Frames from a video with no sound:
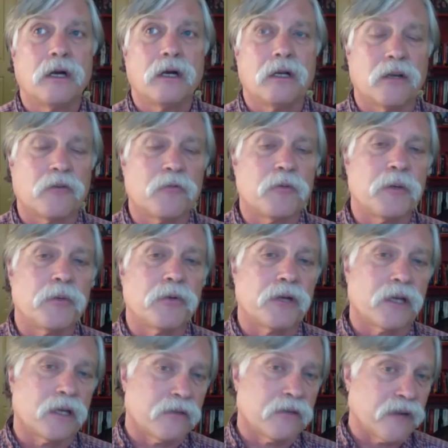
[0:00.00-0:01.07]
enough people are
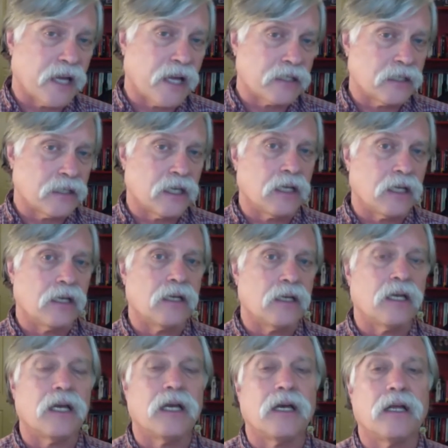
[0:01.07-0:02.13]
getting vaccinated
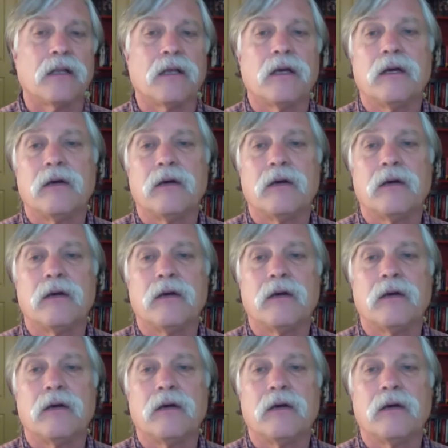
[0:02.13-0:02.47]
and